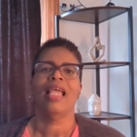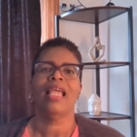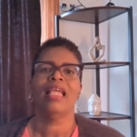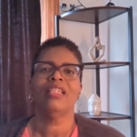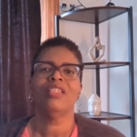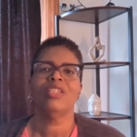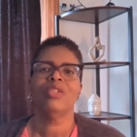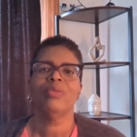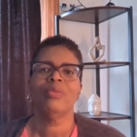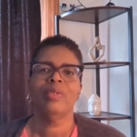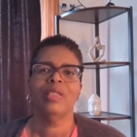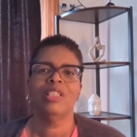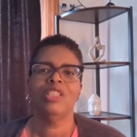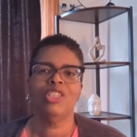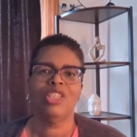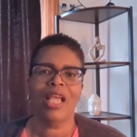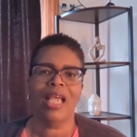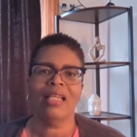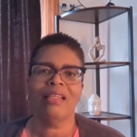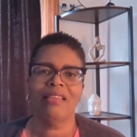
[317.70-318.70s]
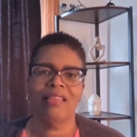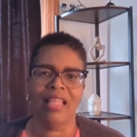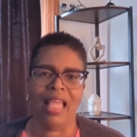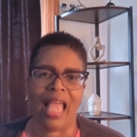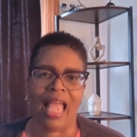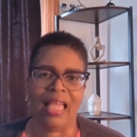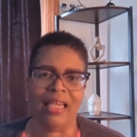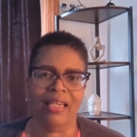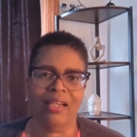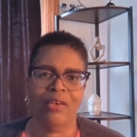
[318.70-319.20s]
And to reject
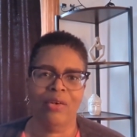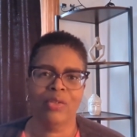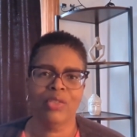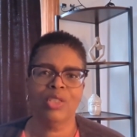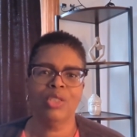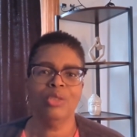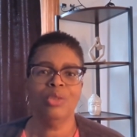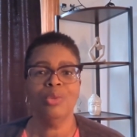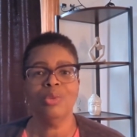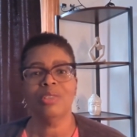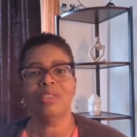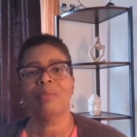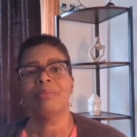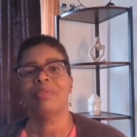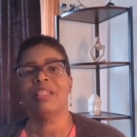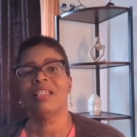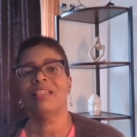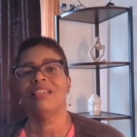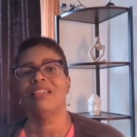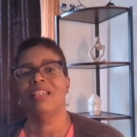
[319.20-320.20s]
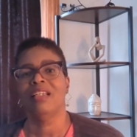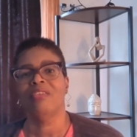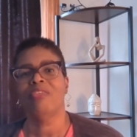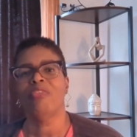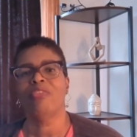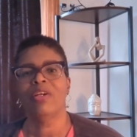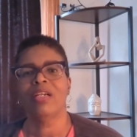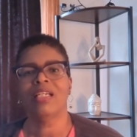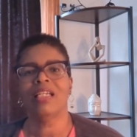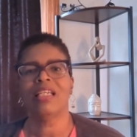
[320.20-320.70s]
that or to do something
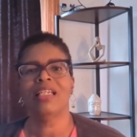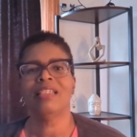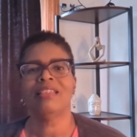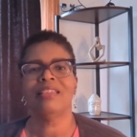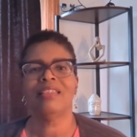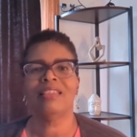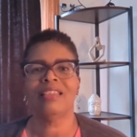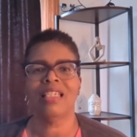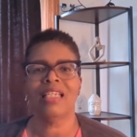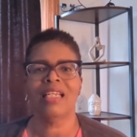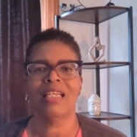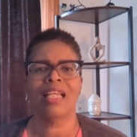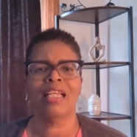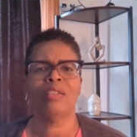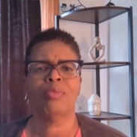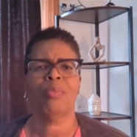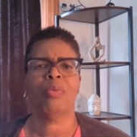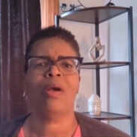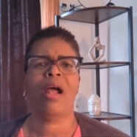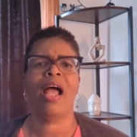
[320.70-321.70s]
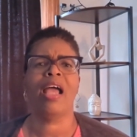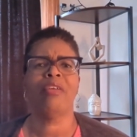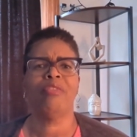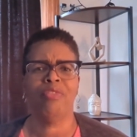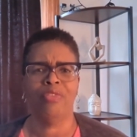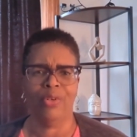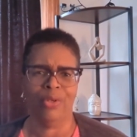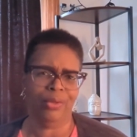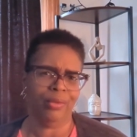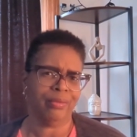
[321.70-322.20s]
different is seen as
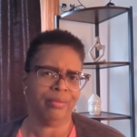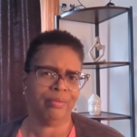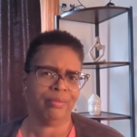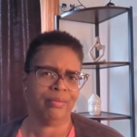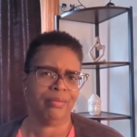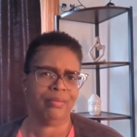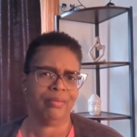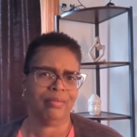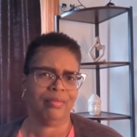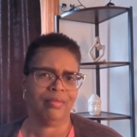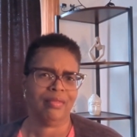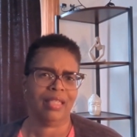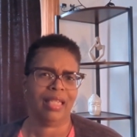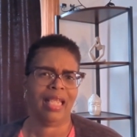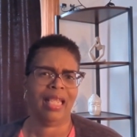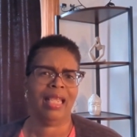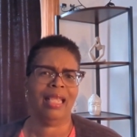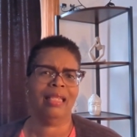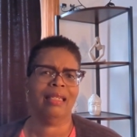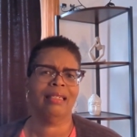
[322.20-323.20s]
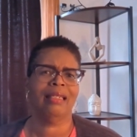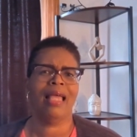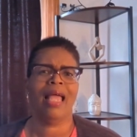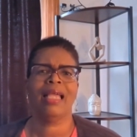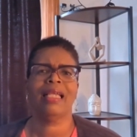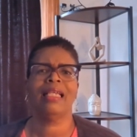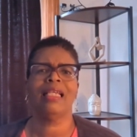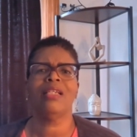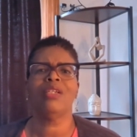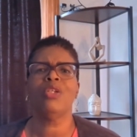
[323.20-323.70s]
prideful and
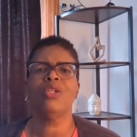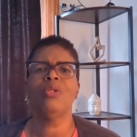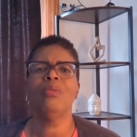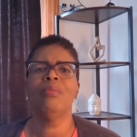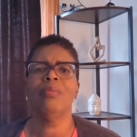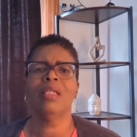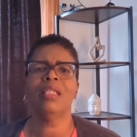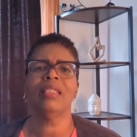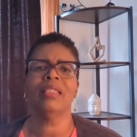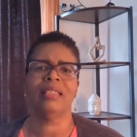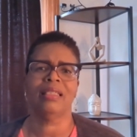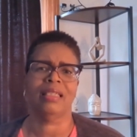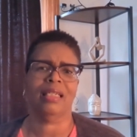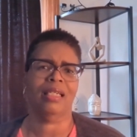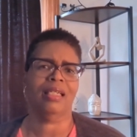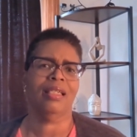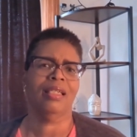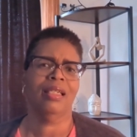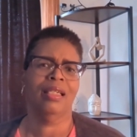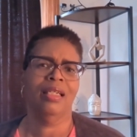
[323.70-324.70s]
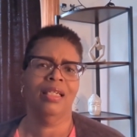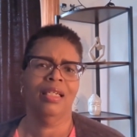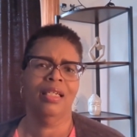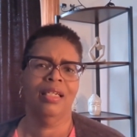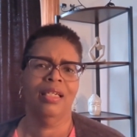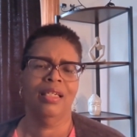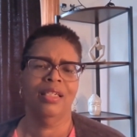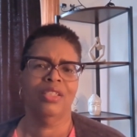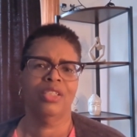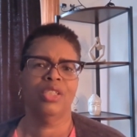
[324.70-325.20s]
lacking humility.
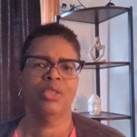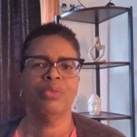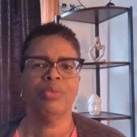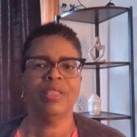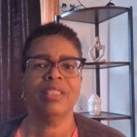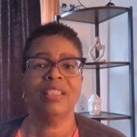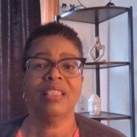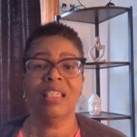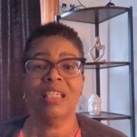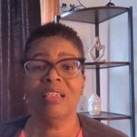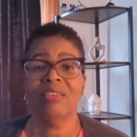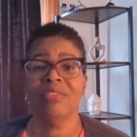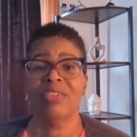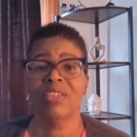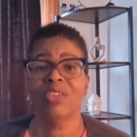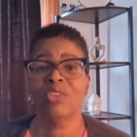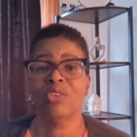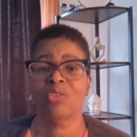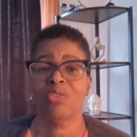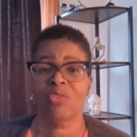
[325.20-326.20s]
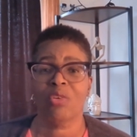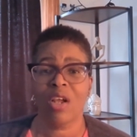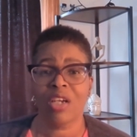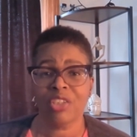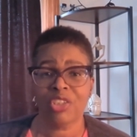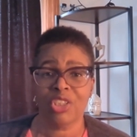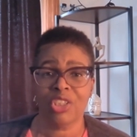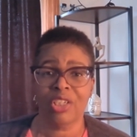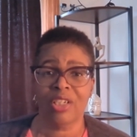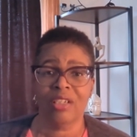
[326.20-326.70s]
To receive
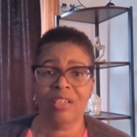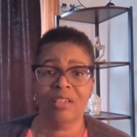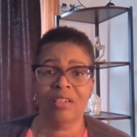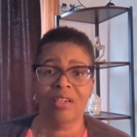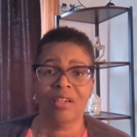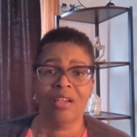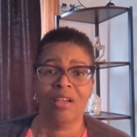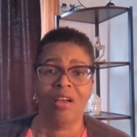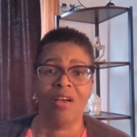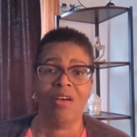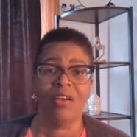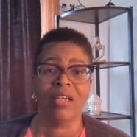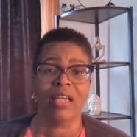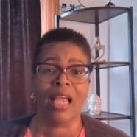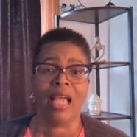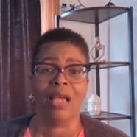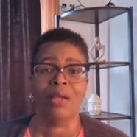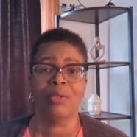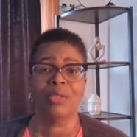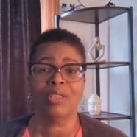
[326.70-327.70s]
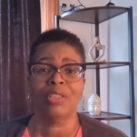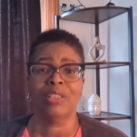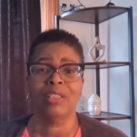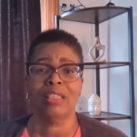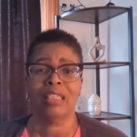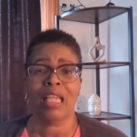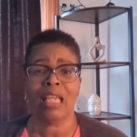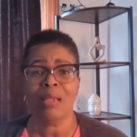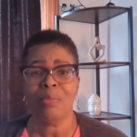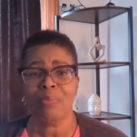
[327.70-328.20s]
instruction on how to
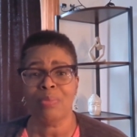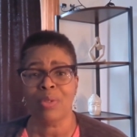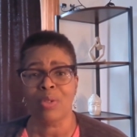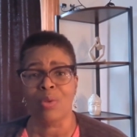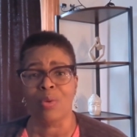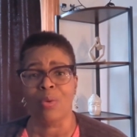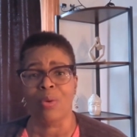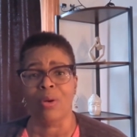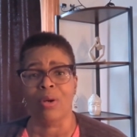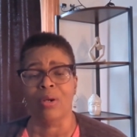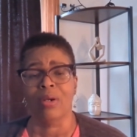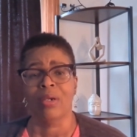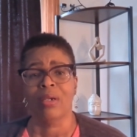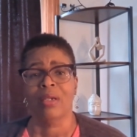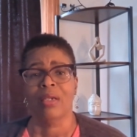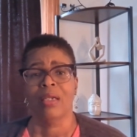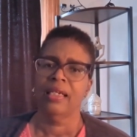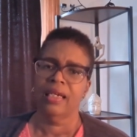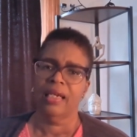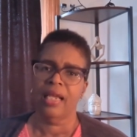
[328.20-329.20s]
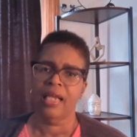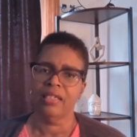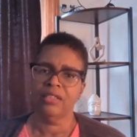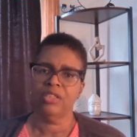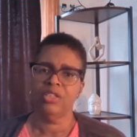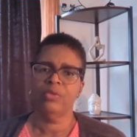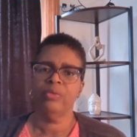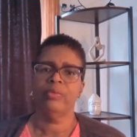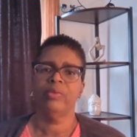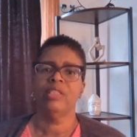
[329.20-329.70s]
stay pure and
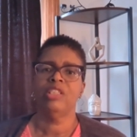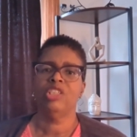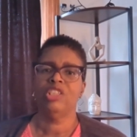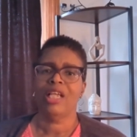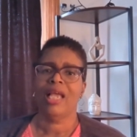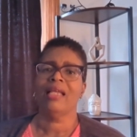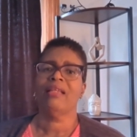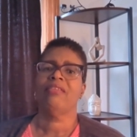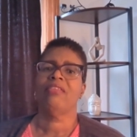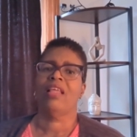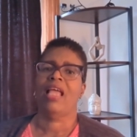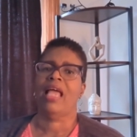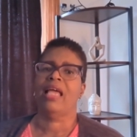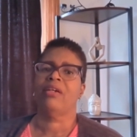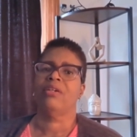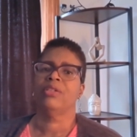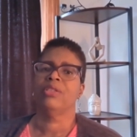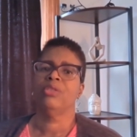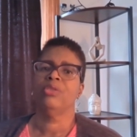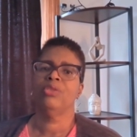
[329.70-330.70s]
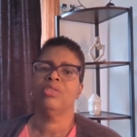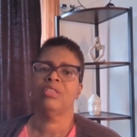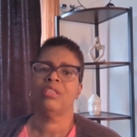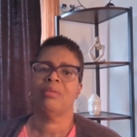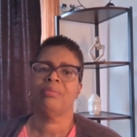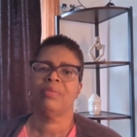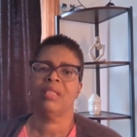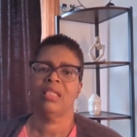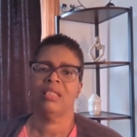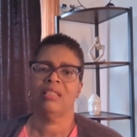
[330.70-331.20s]
to reject that or do
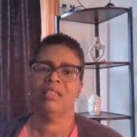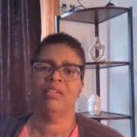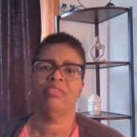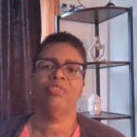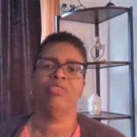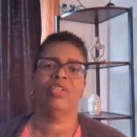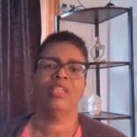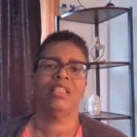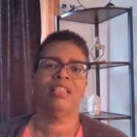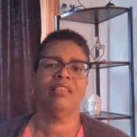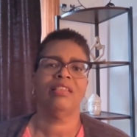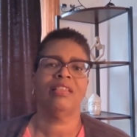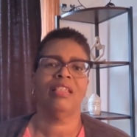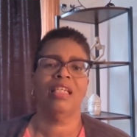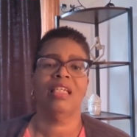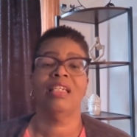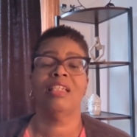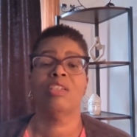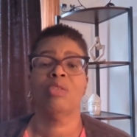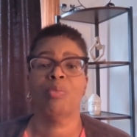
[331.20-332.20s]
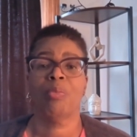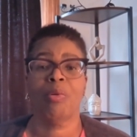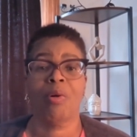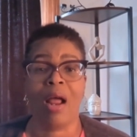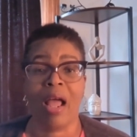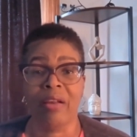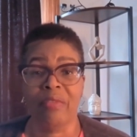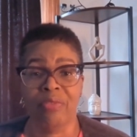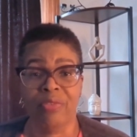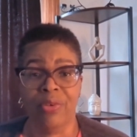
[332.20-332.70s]
something different is seen as
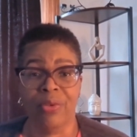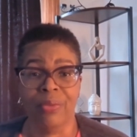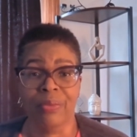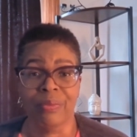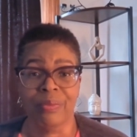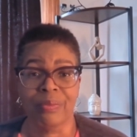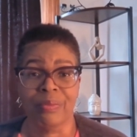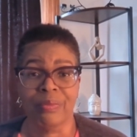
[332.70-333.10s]
prideful.